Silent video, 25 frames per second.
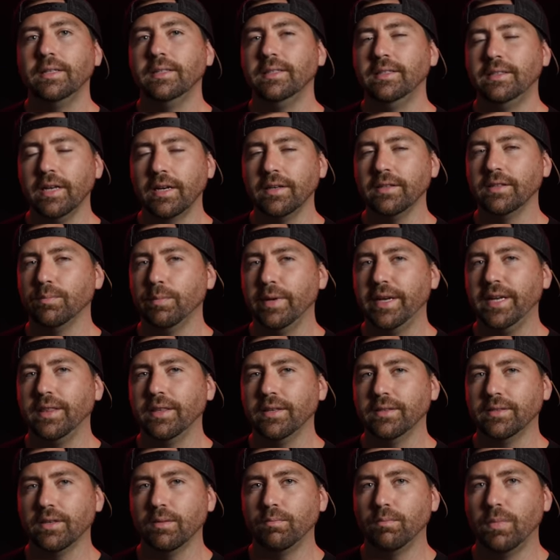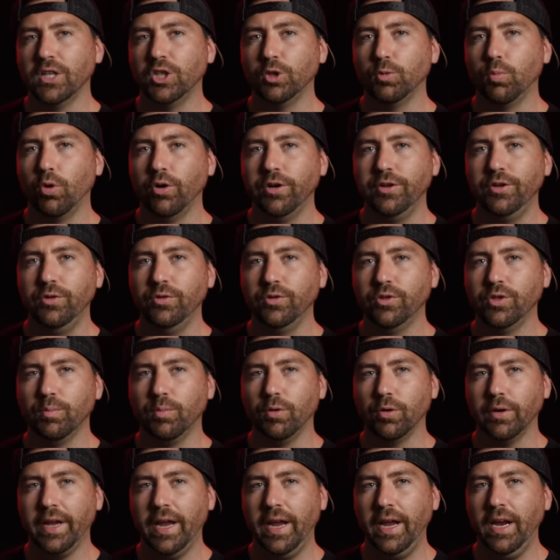does make this a much more
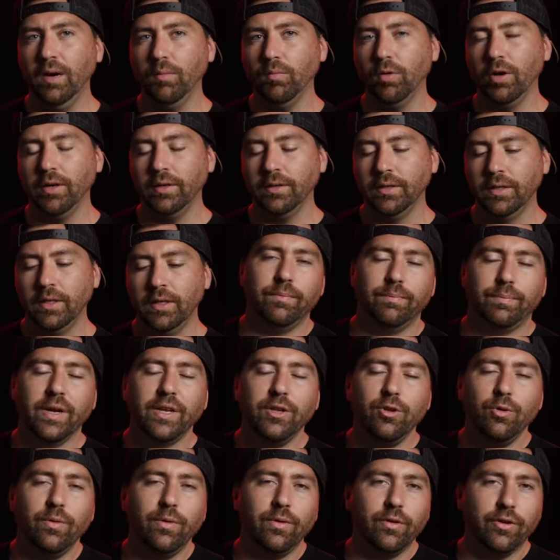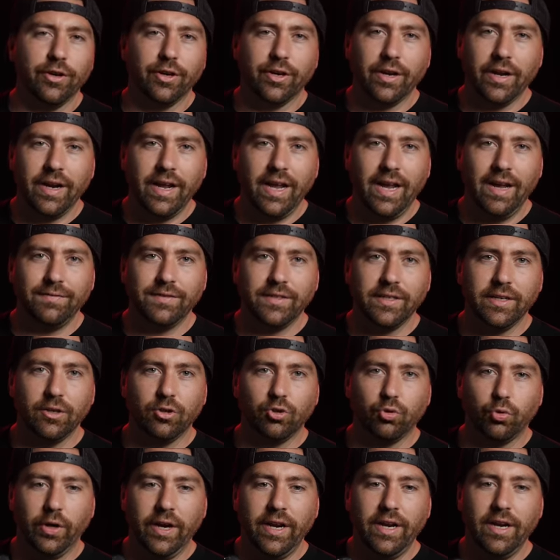usable camera. But you, are gonna have to get
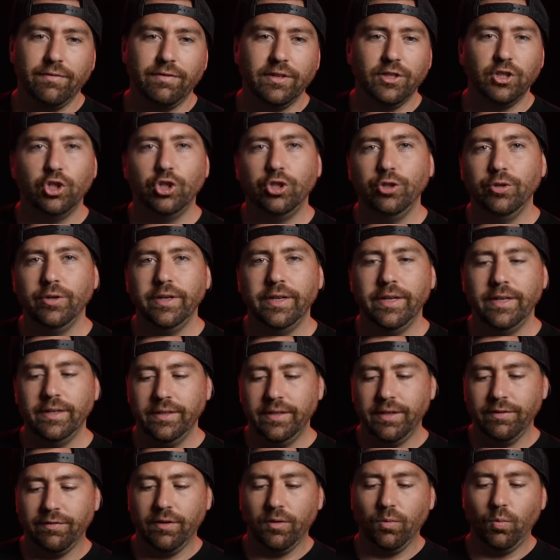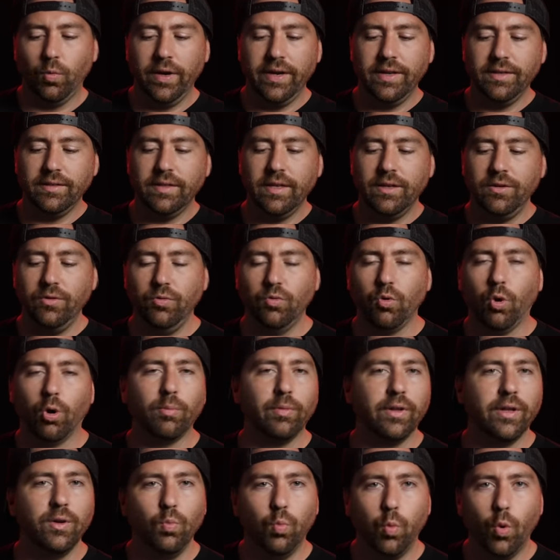creative and shoot it in different ways that you
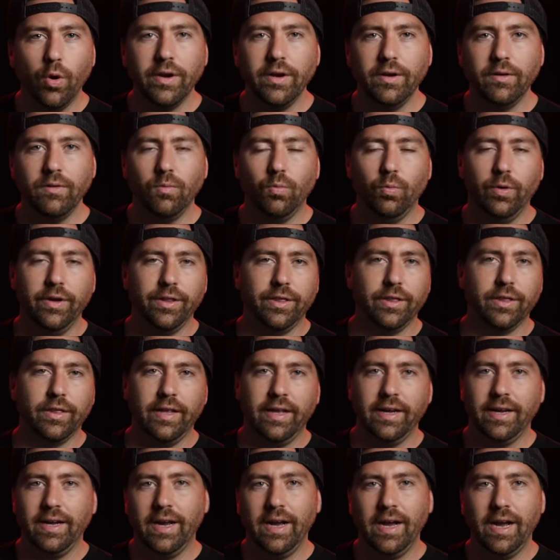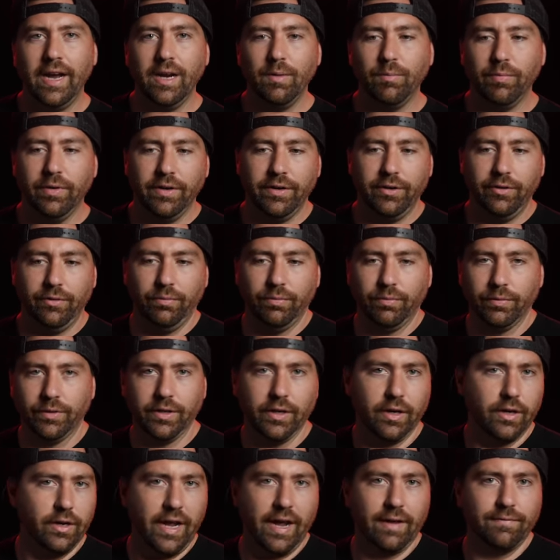normally wouldn't with like a hybrid. You're
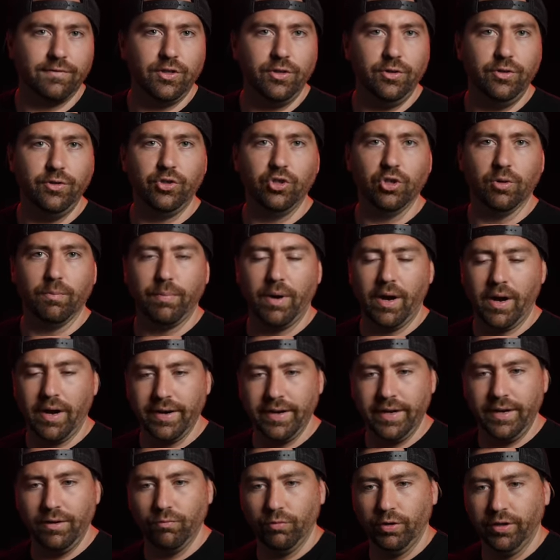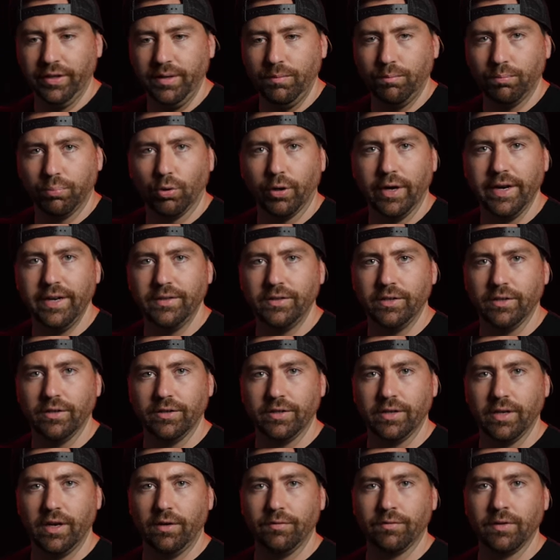gonna have to use your body and really brace
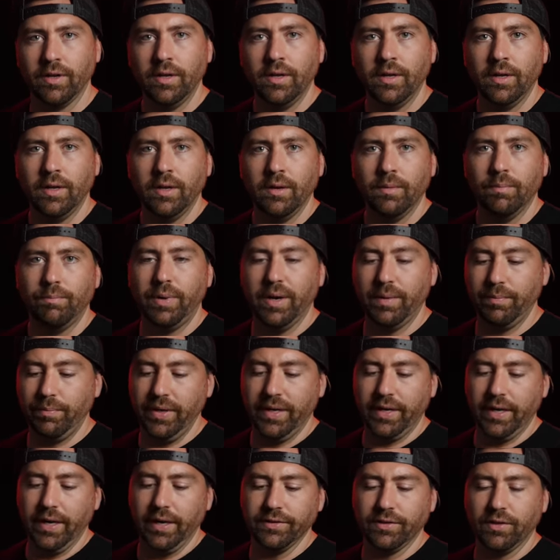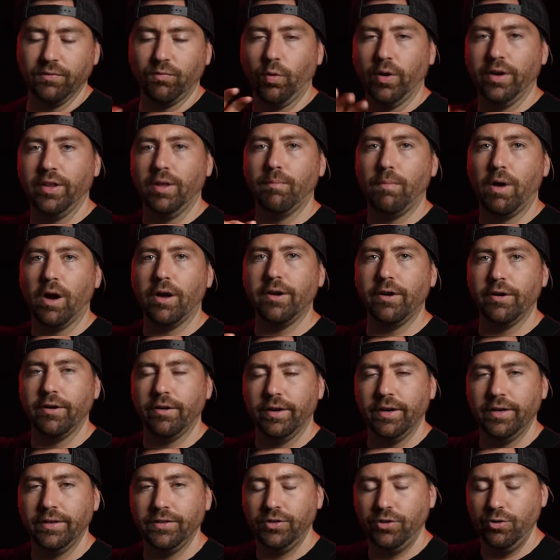yourself. But because of where the monitor
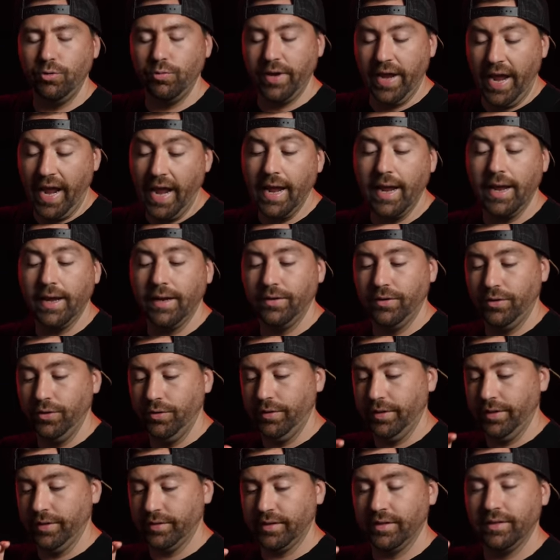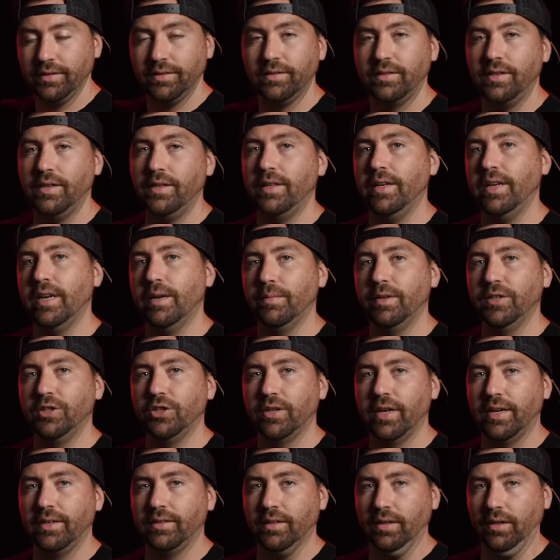is, you can do this and see the image
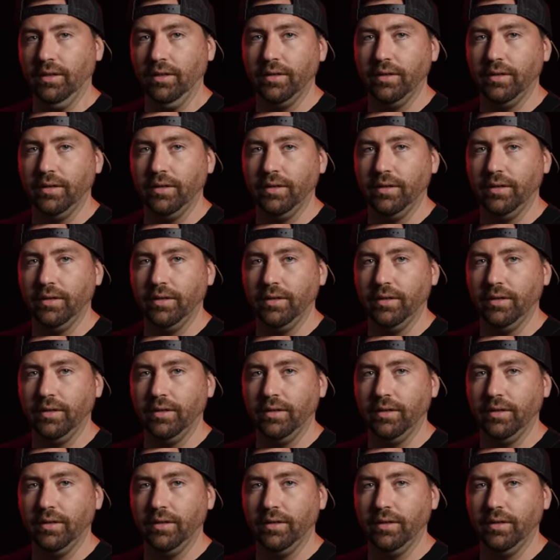nice and